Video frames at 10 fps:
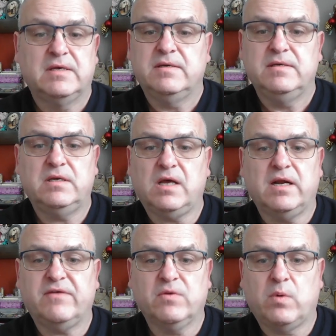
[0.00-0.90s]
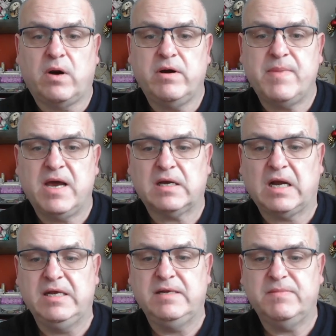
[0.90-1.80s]
you don't have to worry about
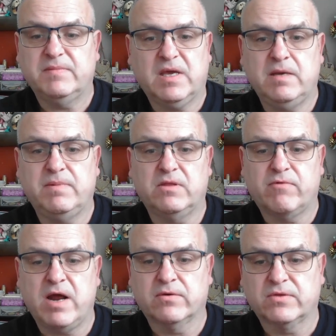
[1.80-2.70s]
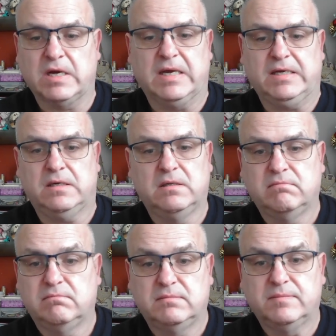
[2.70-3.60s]
keeping the rails clean,
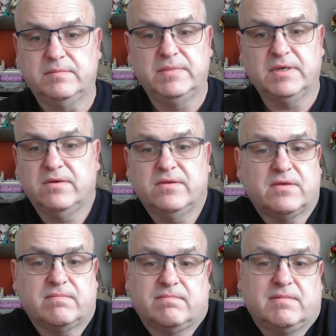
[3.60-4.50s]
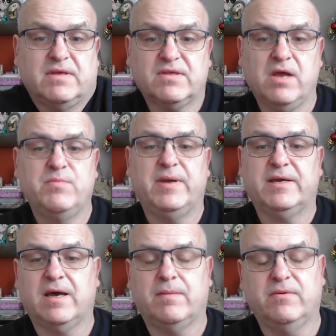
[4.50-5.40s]
because there's no
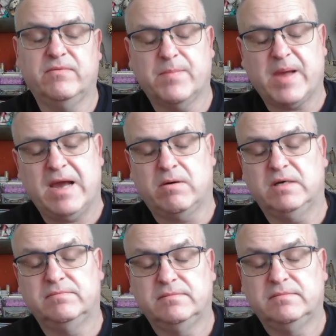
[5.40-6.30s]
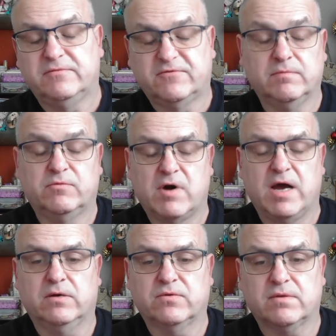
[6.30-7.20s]
pickup of the power from the
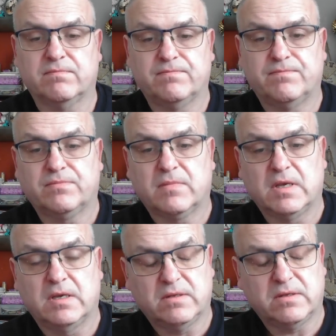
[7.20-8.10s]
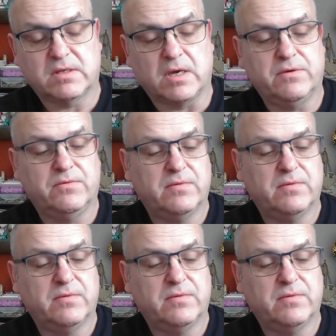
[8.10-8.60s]
rails. So